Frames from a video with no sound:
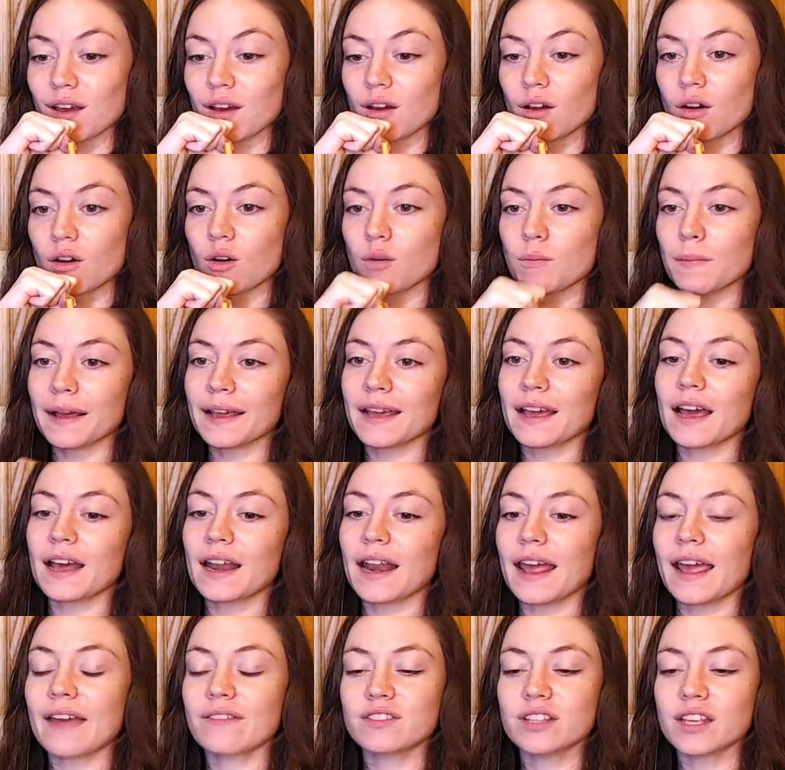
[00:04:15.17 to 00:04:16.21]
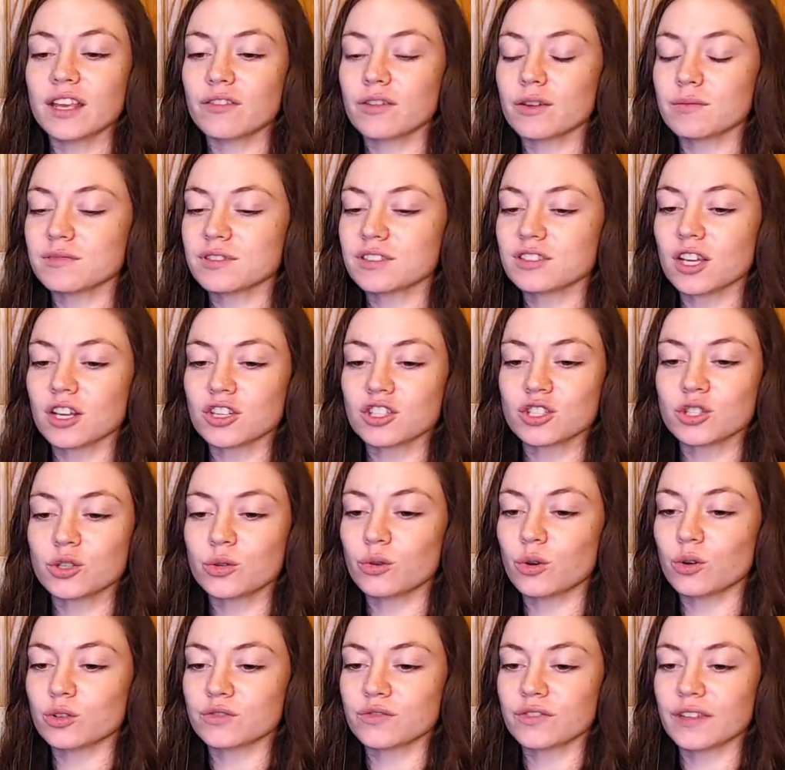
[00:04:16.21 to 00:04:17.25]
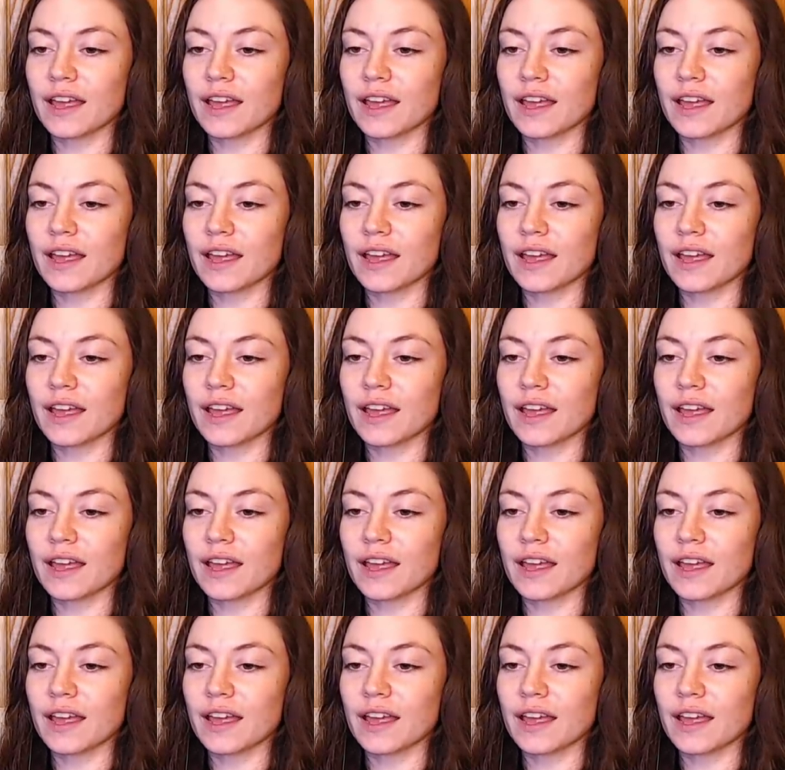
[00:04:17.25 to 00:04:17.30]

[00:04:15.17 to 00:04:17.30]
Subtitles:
Oh my god, I have to give him such kudos for